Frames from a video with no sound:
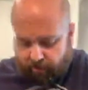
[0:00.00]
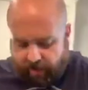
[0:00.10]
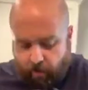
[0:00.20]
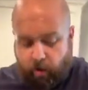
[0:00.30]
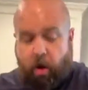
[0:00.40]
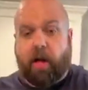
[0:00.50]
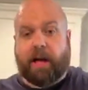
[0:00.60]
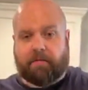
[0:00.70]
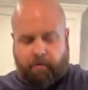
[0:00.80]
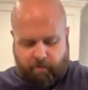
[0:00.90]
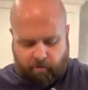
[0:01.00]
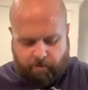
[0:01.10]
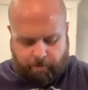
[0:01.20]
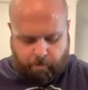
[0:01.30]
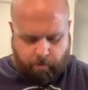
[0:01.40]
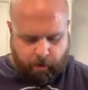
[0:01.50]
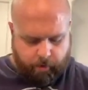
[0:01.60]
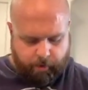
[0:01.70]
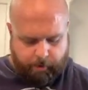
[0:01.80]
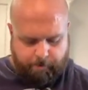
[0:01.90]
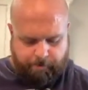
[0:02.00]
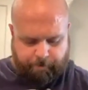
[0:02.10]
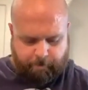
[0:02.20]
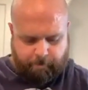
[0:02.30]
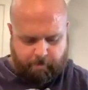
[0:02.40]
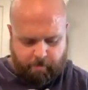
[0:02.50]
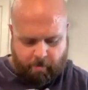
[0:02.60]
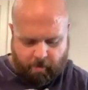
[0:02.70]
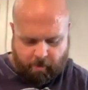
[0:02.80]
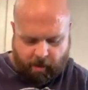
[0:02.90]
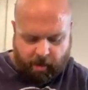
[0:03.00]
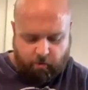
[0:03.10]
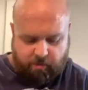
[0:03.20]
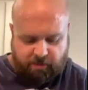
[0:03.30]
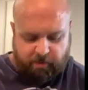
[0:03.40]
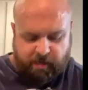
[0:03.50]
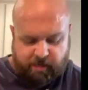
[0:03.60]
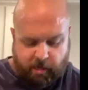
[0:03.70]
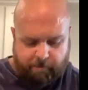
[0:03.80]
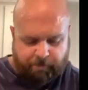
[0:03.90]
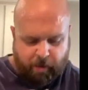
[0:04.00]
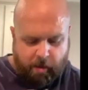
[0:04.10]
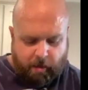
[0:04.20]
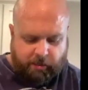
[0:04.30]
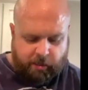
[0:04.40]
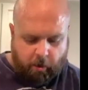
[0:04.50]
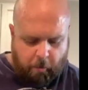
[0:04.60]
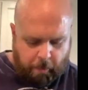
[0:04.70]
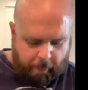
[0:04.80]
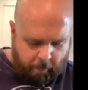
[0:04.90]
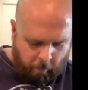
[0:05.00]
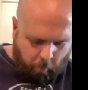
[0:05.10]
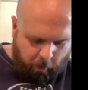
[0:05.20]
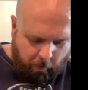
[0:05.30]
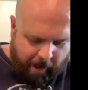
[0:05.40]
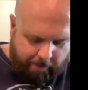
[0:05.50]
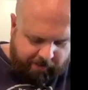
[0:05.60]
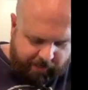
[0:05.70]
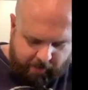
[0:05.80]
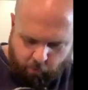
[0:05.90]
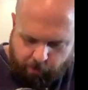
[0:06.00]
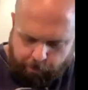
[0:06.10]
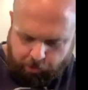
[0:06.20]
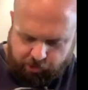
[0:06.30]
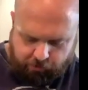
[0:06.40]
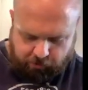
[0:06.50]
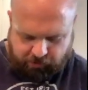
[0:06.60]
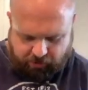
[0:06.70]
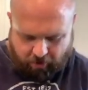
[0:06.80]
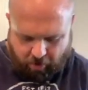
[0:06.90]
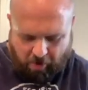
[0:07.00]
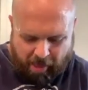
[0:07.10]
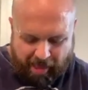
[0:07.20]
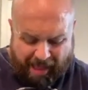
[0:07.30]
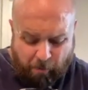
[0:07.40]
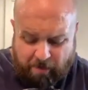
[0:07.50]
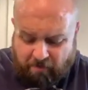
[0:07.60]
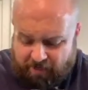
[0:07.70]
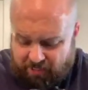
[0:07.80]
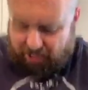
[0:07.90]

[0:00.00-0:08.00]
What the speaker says: now we all have forever, but I don't want to spend that time. So we wrapped it, we pushed through the stall, and we finished this